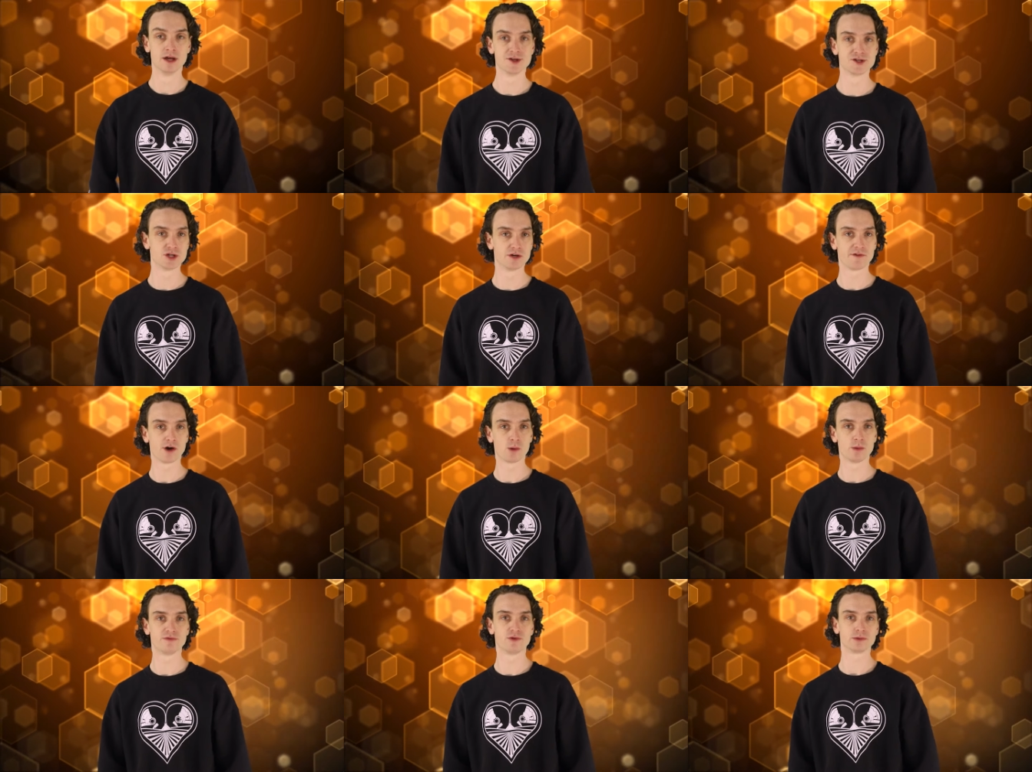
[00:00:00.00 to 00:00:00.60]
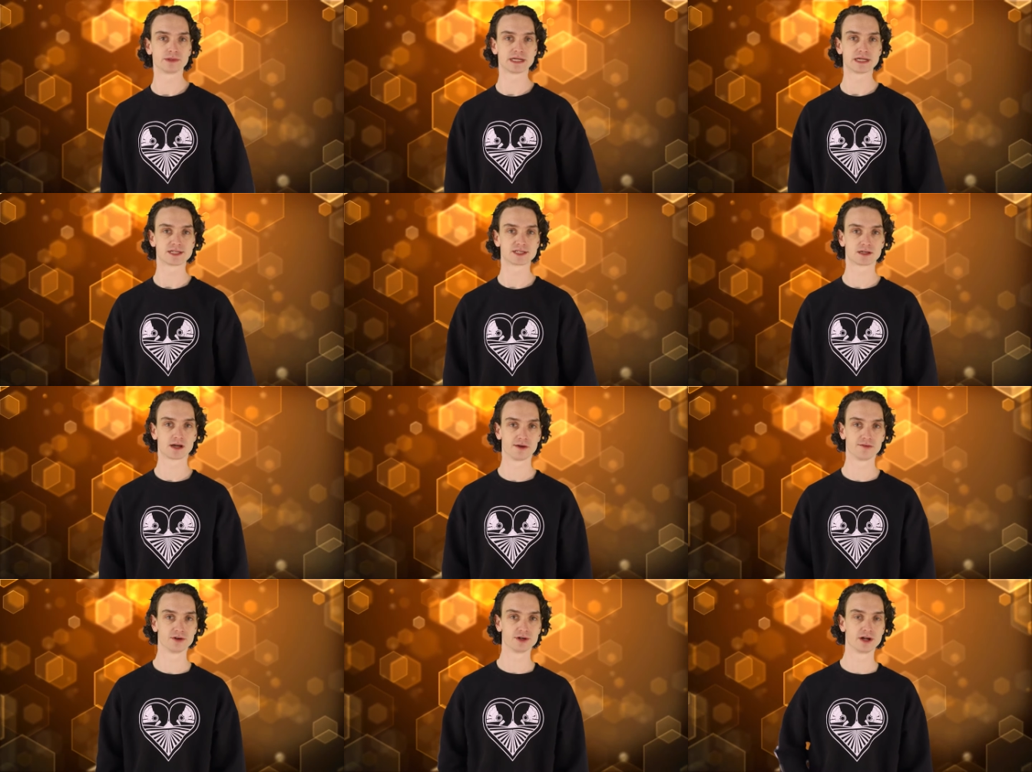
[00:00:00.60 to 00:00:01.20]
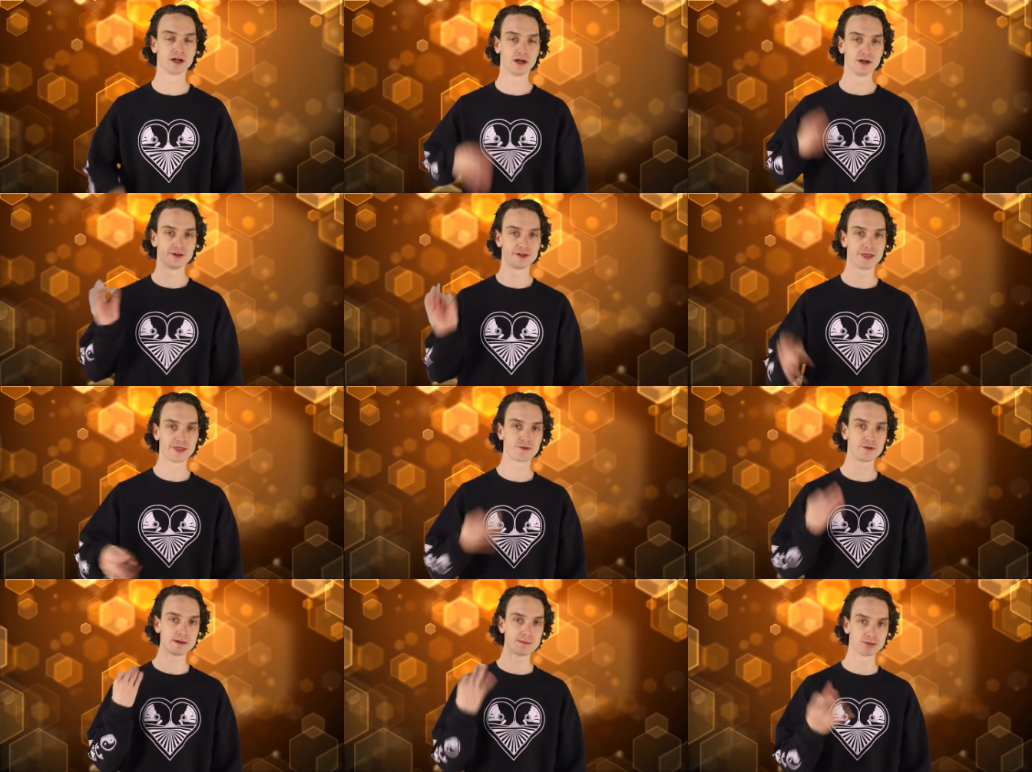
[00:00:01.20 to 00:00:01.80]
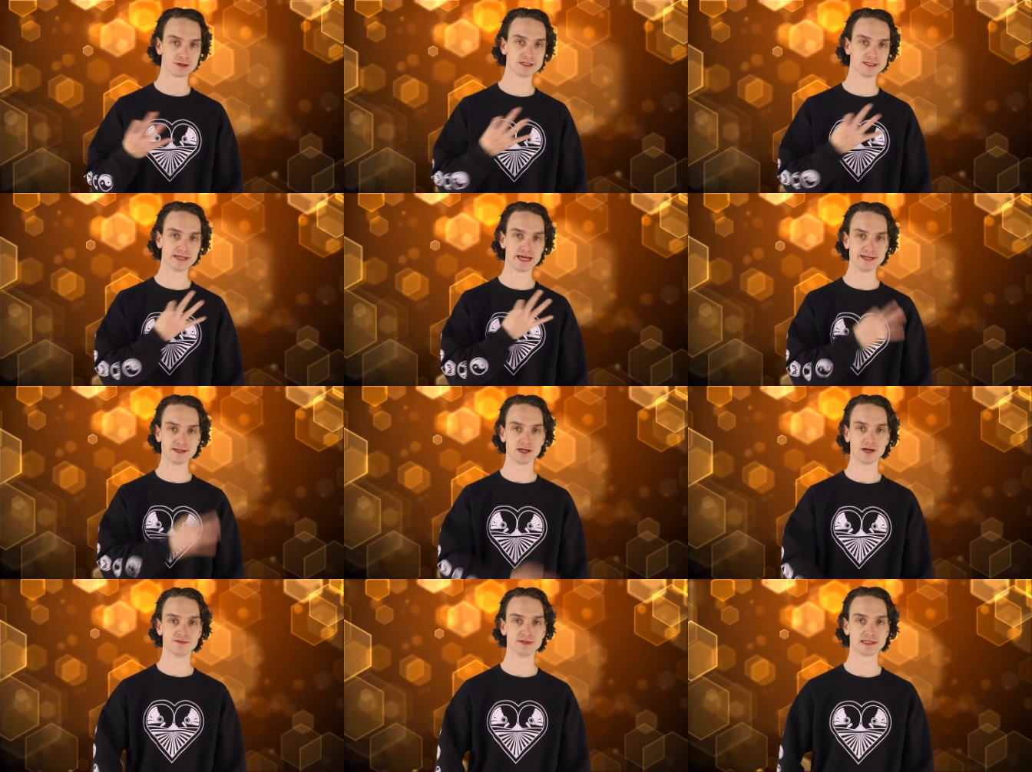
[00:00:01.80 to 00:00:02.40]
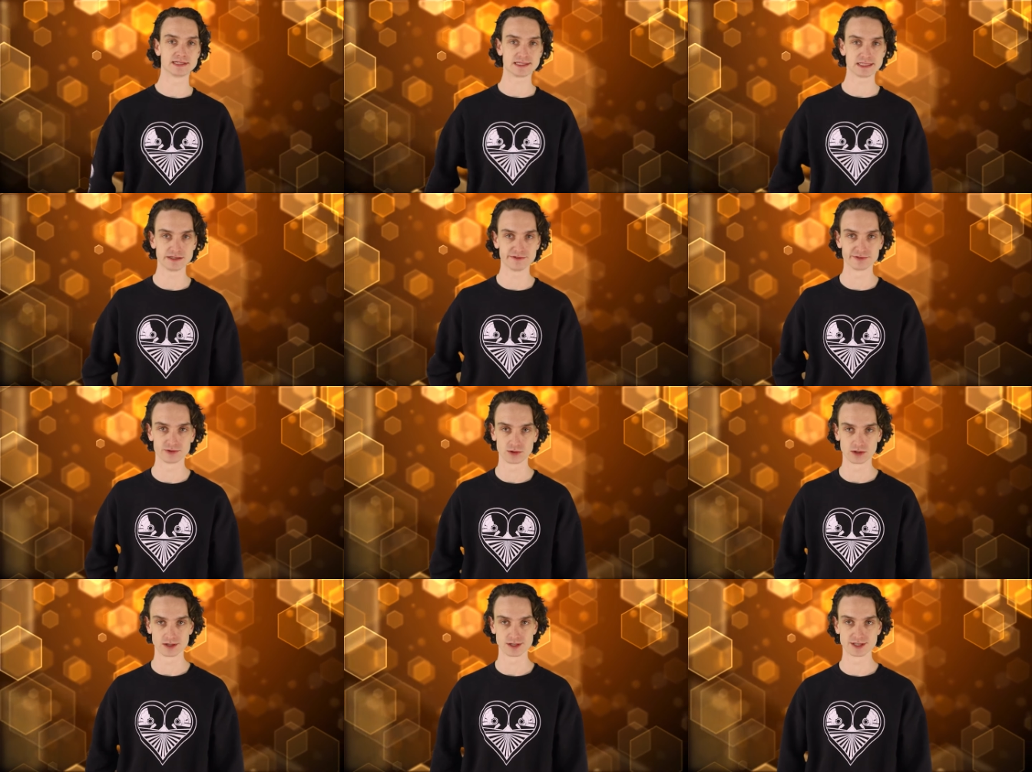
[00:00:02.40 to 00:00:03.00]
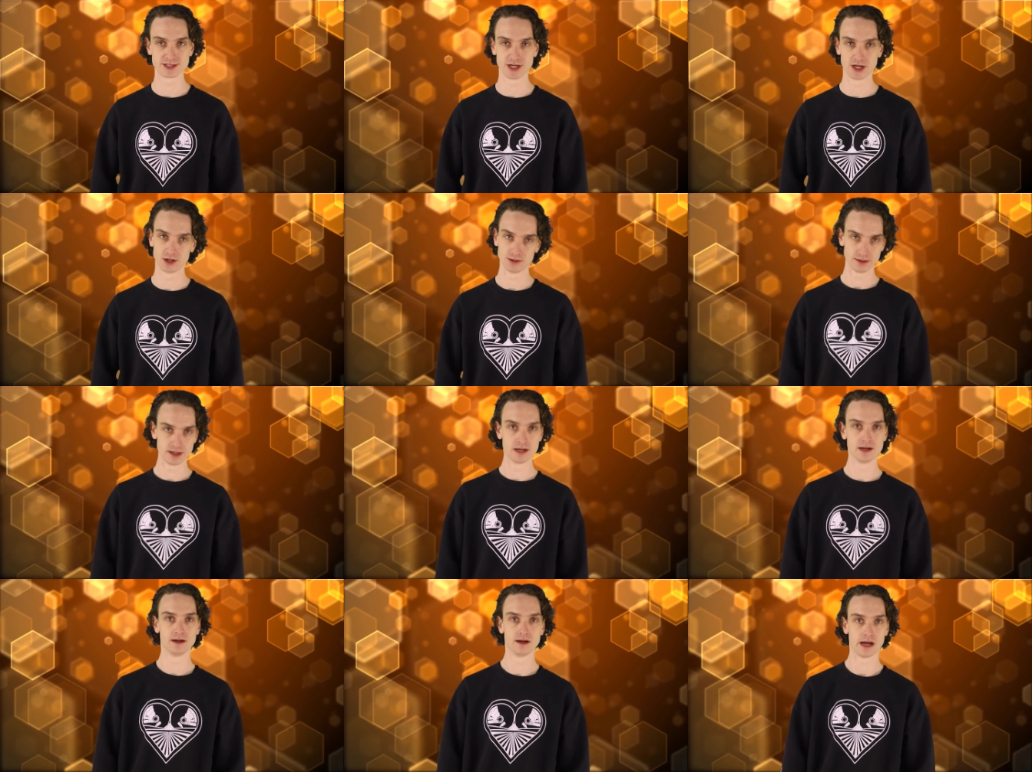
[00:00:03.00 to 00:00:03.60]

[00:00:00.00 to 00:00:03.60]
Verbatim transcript: So far we've only discovered 3% of its seafloor, so